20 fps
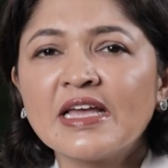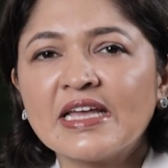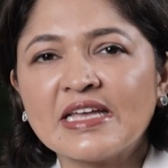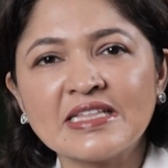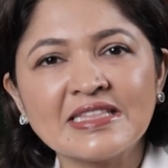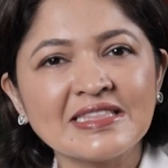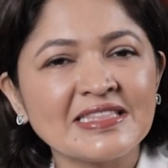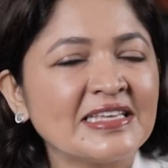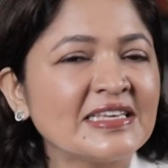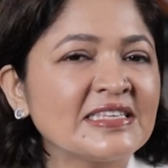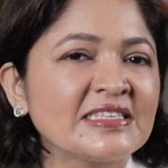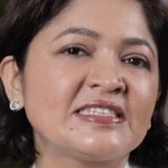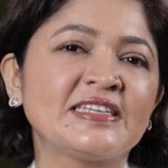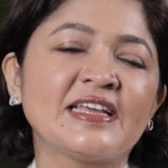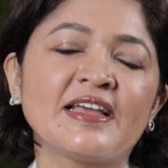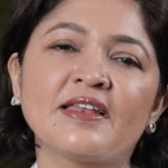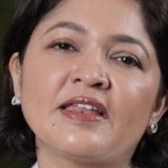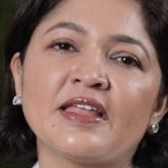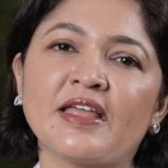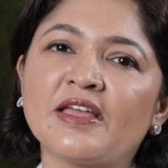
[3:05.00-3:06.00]
In this
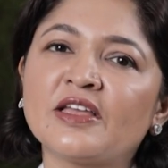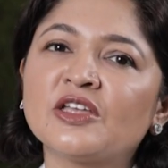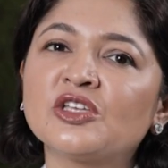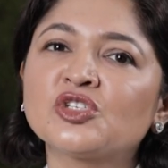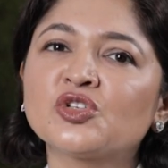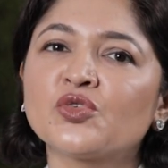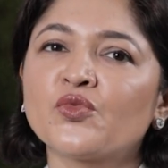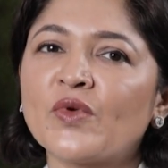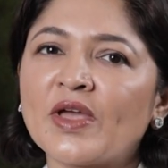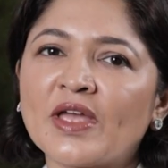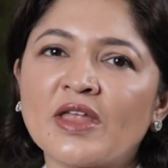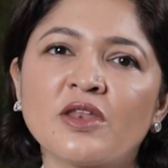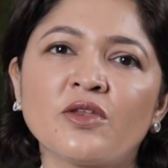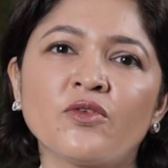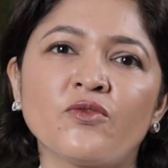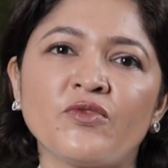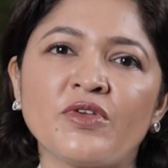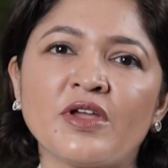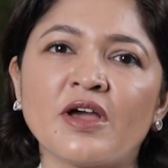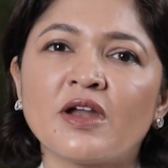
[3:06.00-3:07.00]
day and age, when
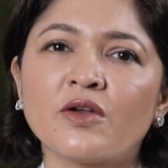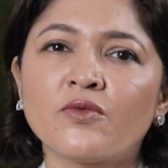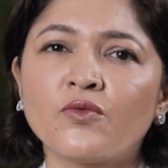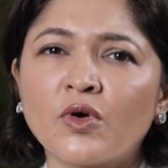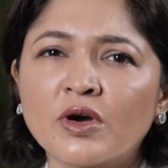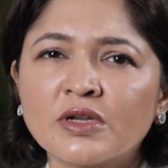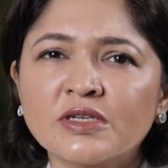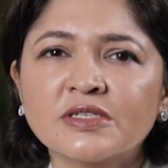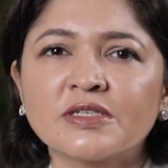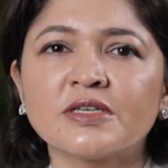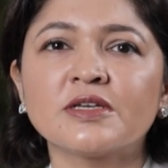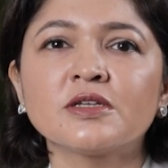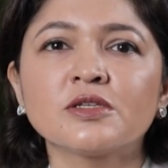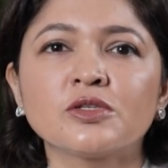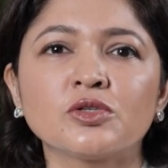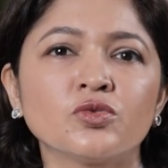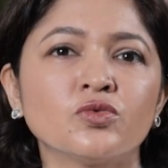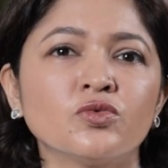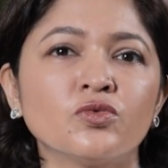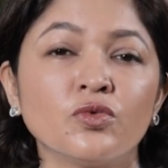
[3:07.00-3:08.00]
we are wanting
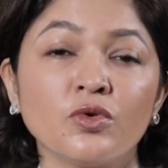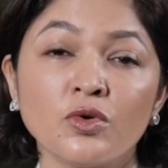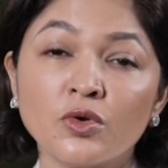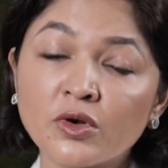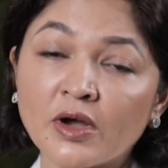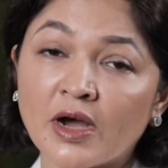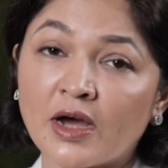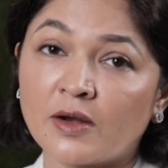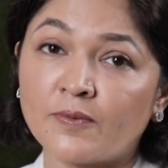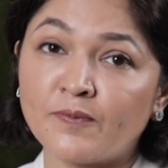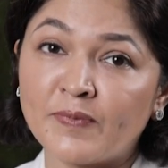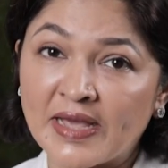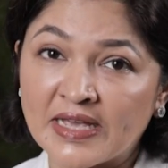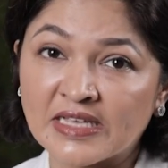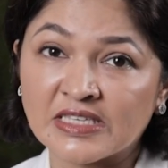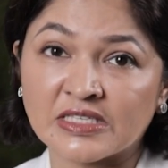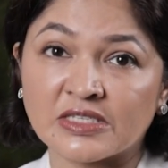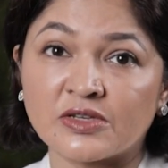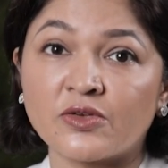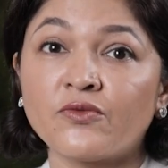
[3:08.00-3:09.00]
to look our
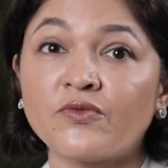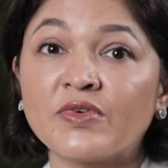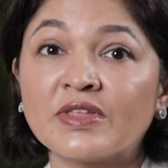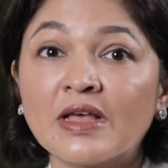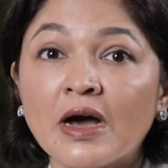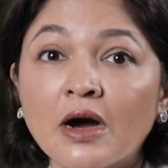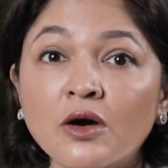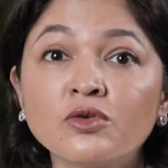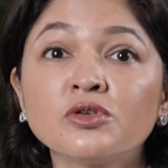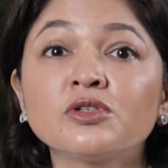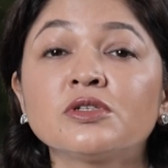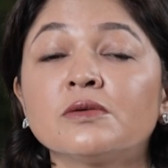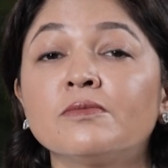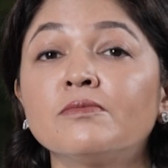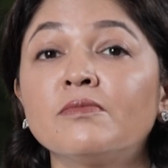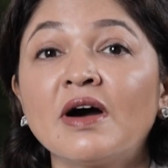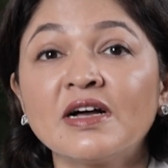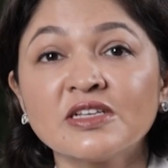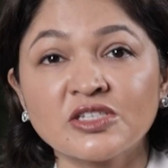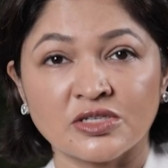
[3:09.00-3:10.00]
best without
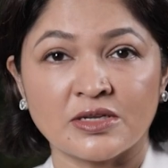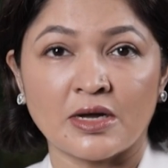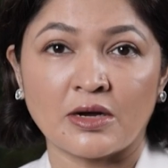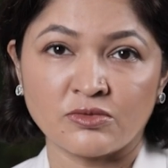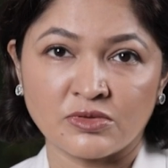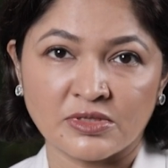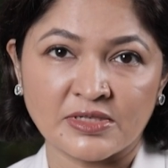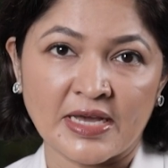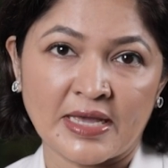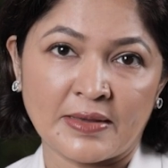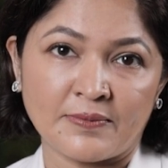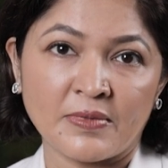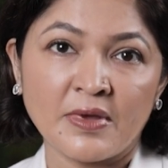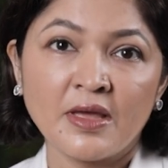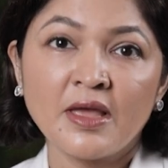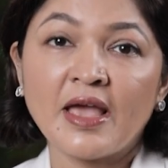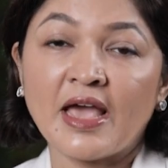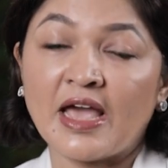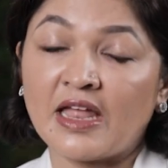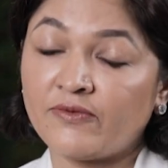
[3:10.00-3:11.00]
much downtime,
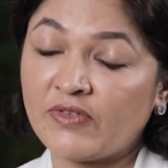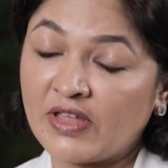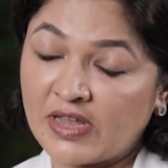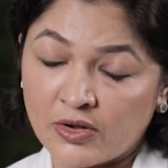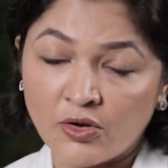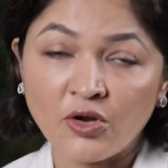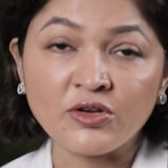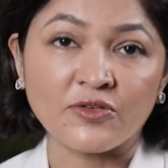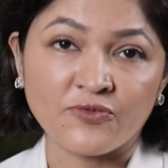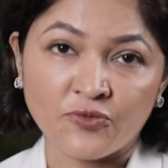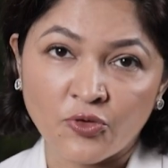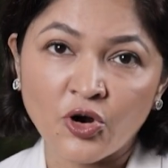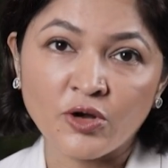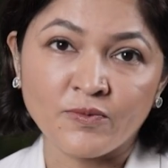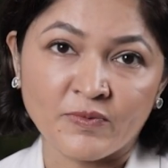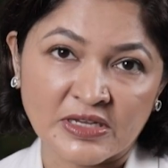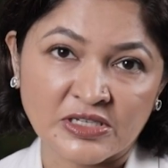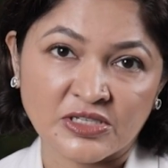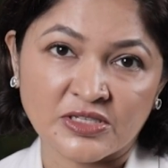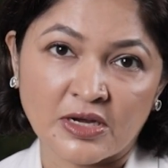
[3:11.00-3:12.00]
and we cannot
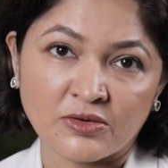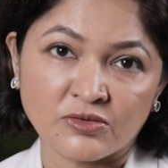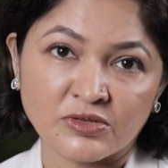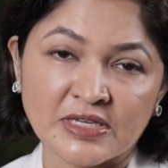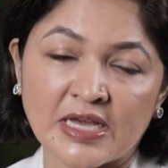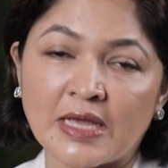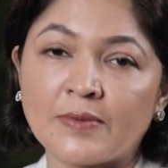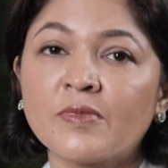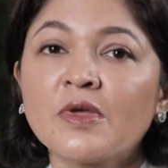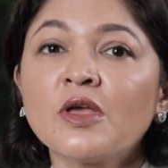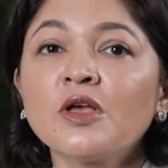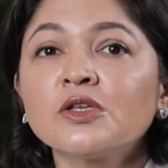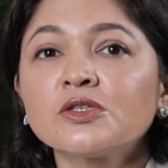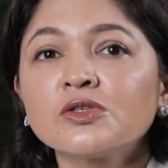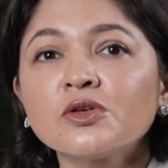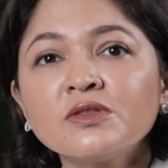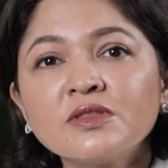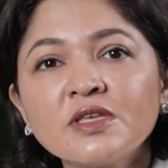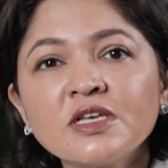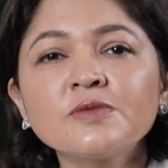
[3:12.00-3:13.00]
afford much downtime.
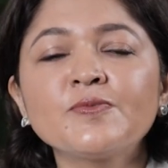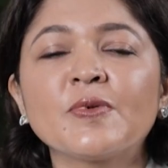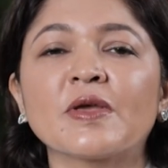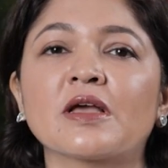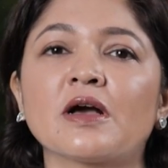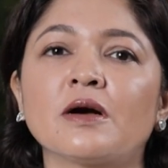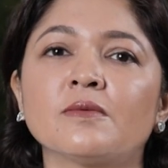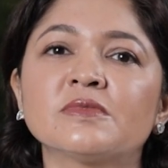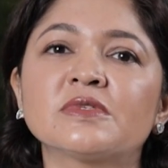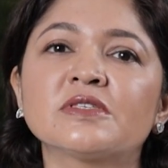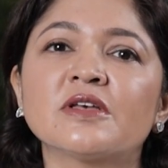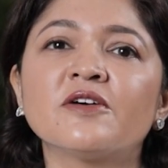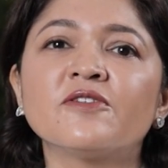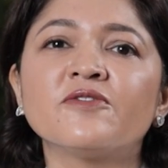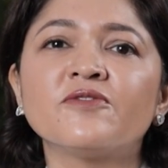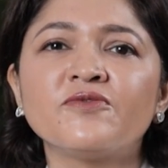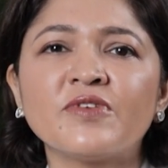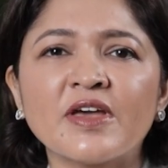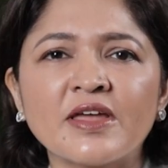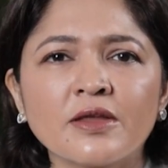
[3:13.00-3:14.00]
So, this becomes a
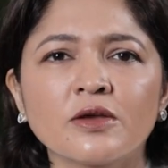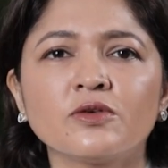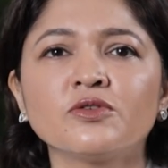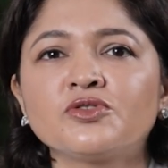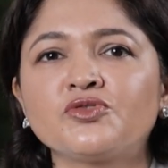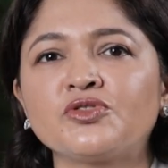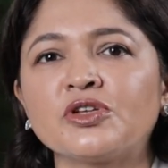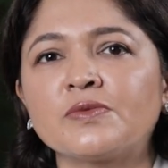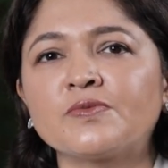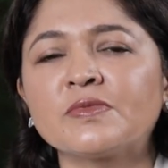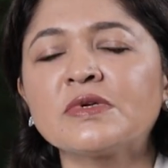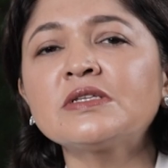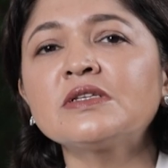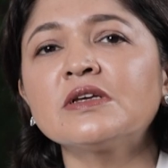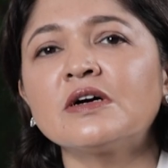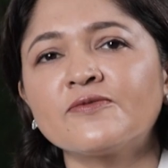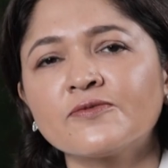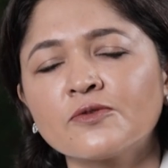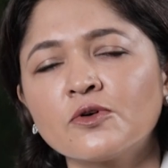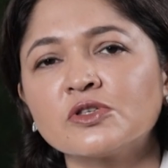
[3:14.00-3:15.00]
very good treatment.
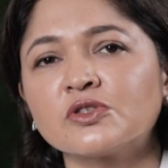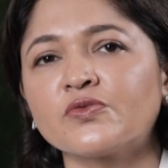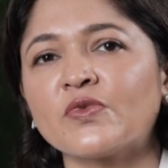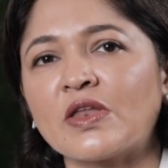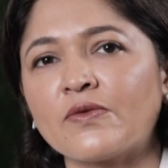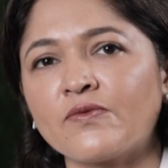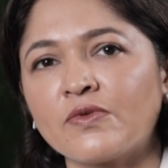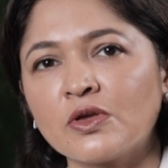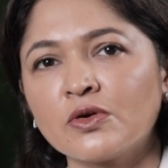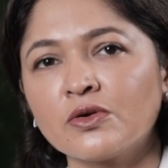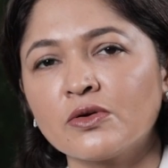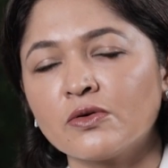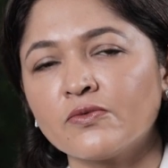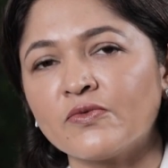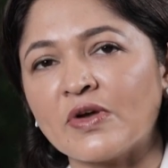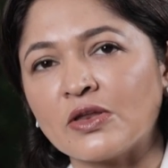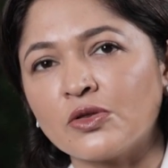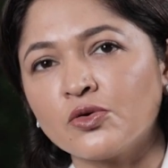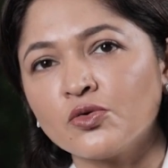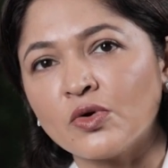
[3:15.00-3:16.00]
Of course,
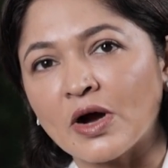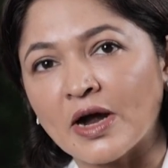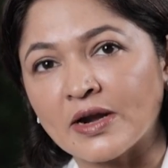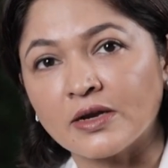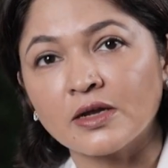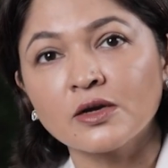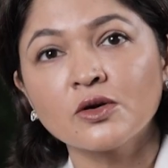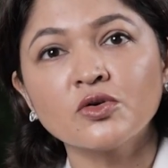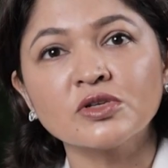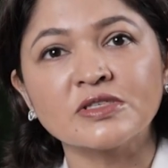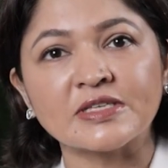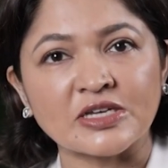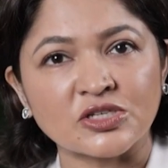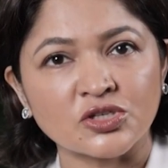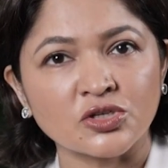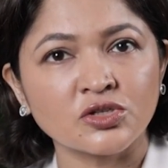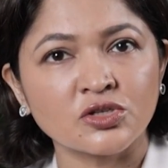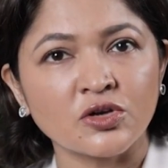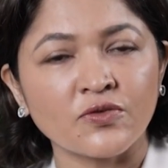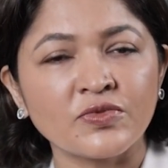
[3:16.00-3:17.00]
when you undergo
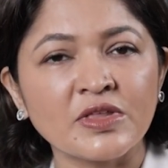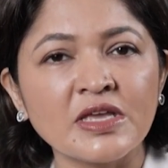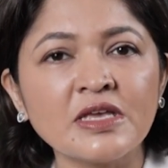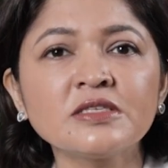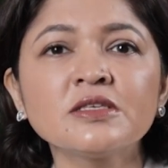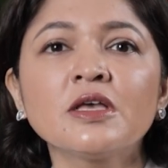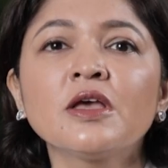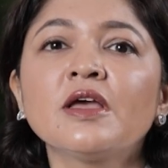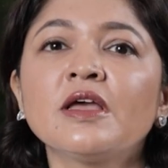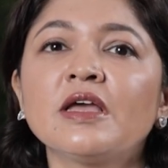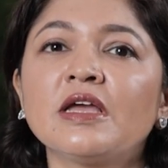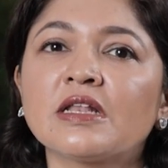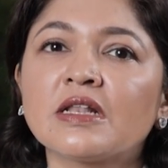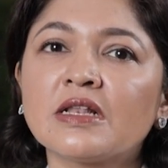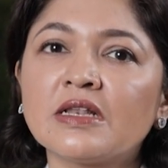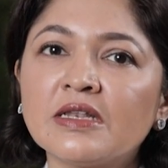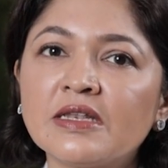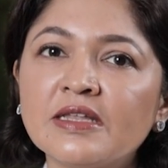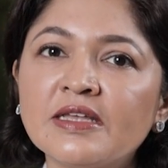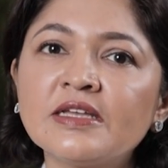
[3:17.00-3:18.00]
sessions of these, it
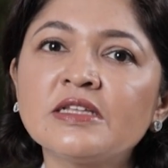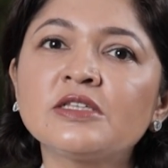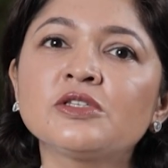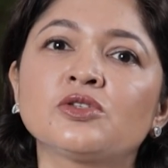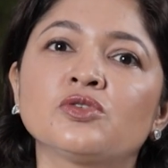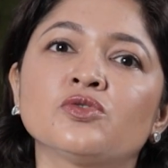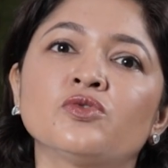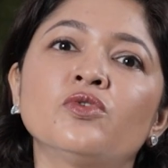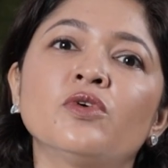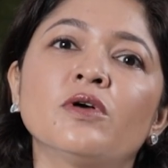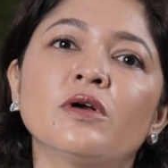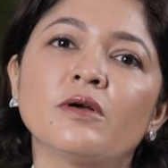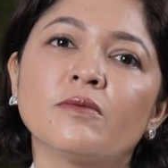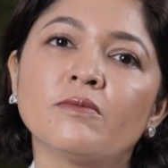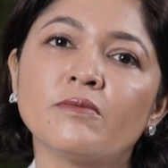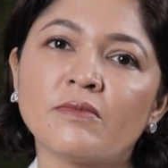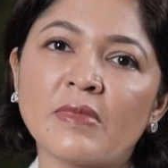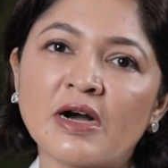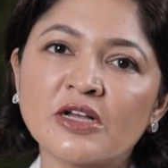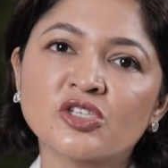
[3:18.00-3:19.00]
will lead to
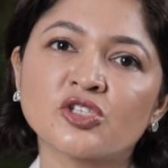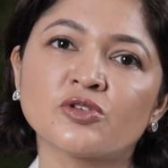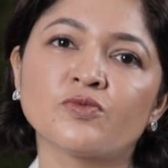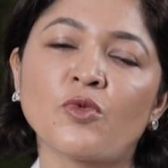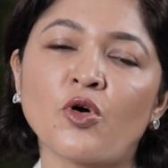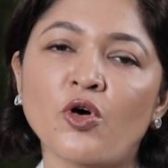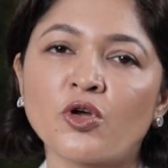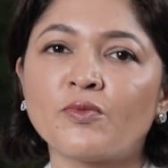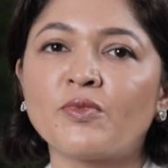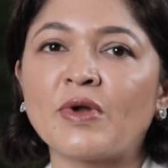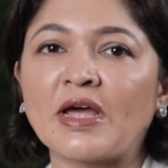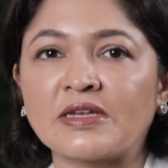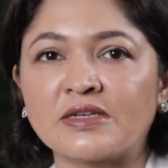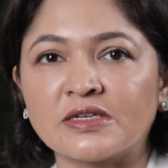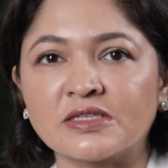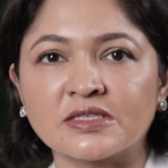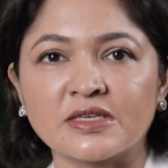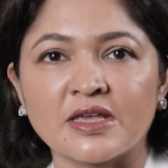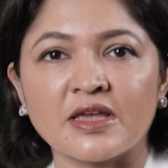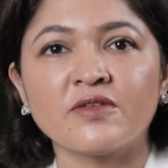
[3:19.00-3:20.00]
much more brighter
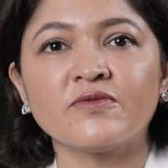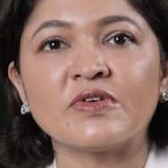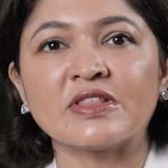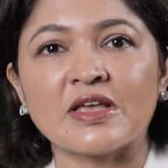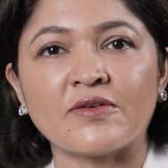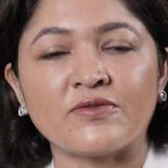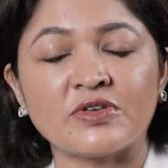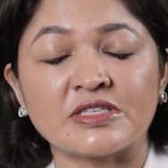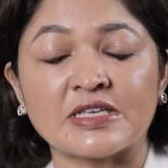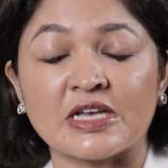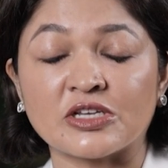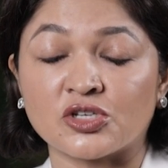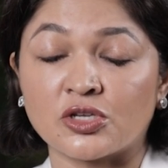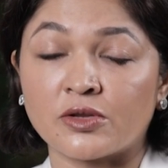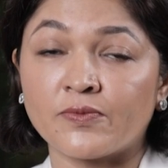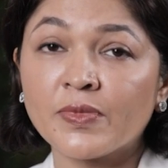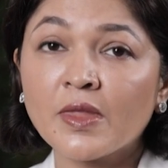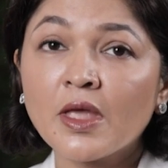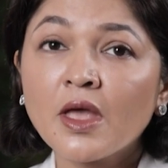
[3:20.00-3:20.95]
skin with every session.